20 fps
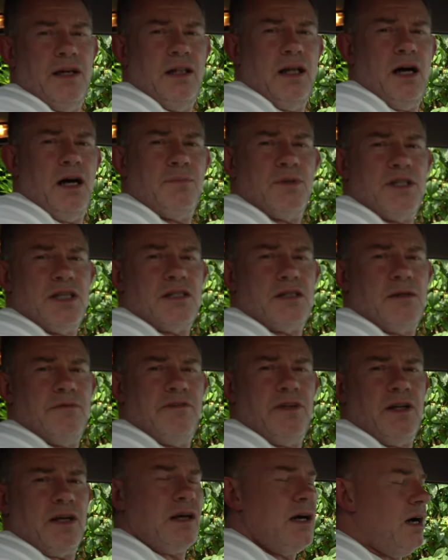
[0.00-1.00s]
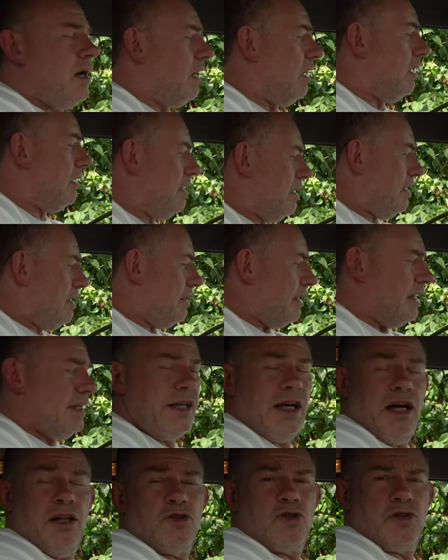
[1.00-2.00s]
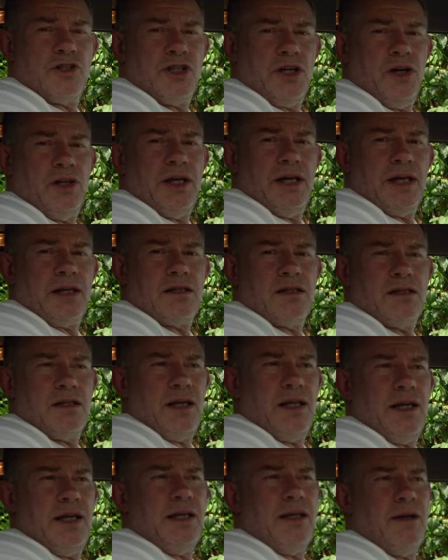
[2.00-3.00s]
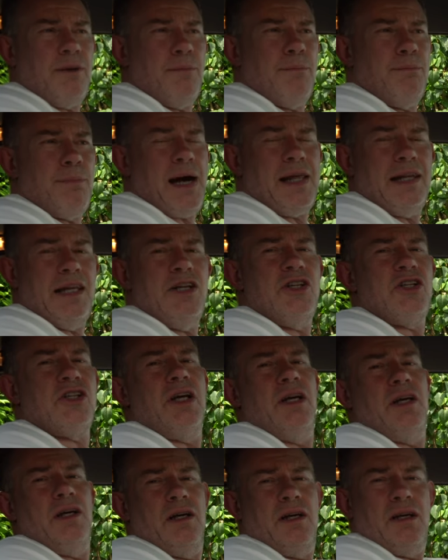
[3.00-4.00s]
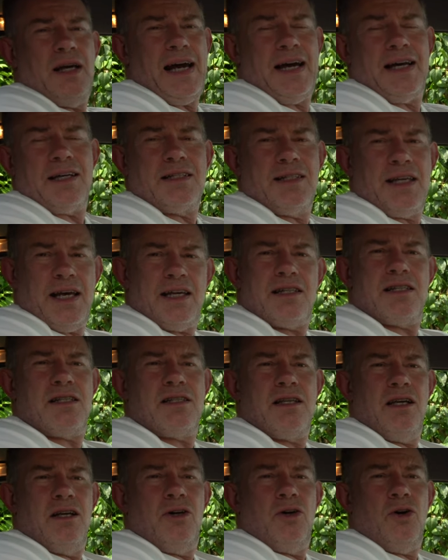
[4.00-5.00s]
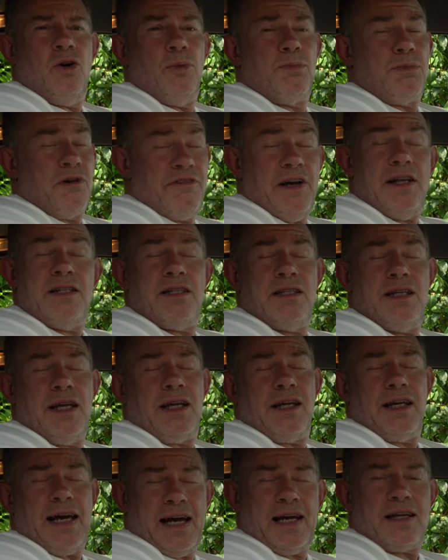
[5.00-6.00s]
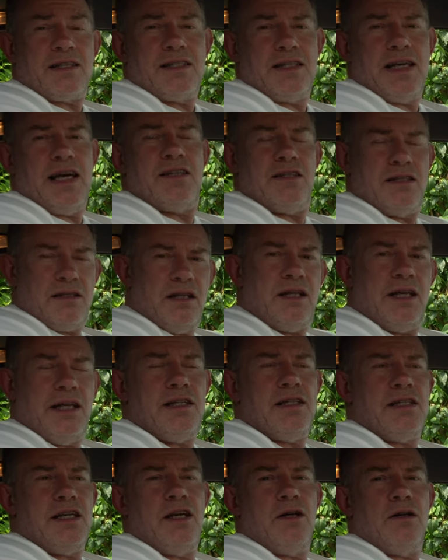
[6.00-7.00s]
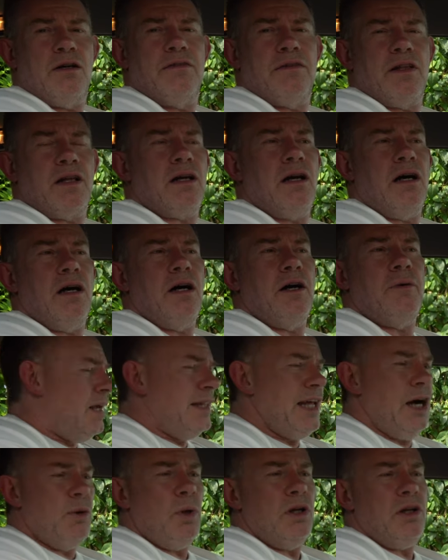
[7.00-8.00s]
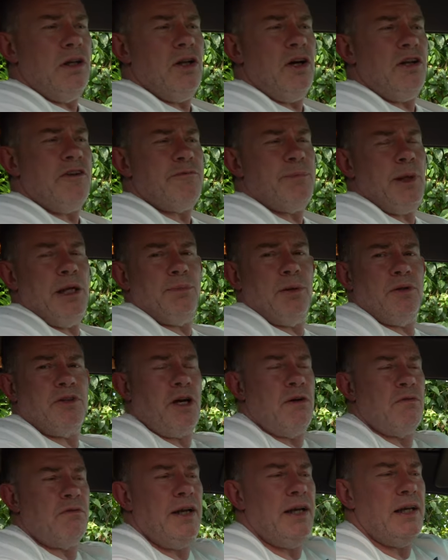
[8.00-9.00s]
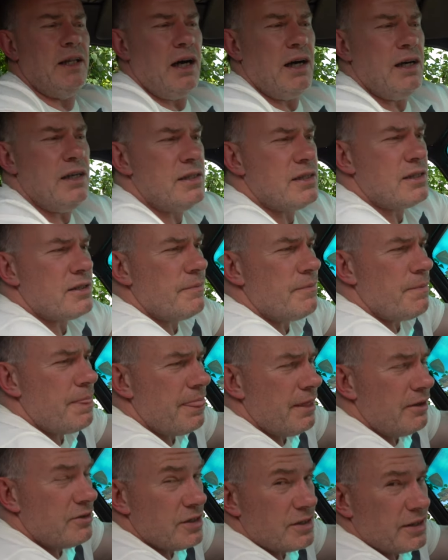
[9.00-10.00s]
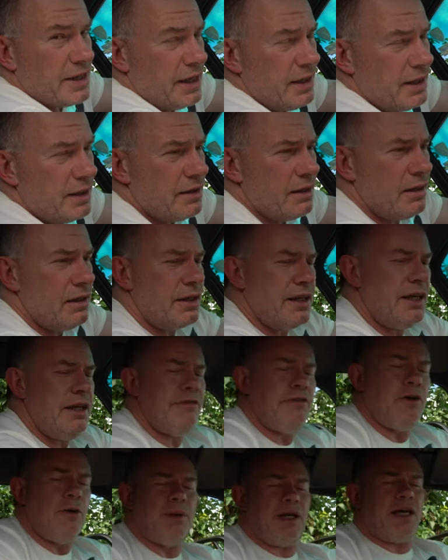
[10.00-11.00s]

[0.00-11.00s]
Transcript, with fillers: alarm system for the car. They're the ultrasonics that they manage access or preventing access to the interior of the car. Now what a lot of people don't realize, just getting the key fob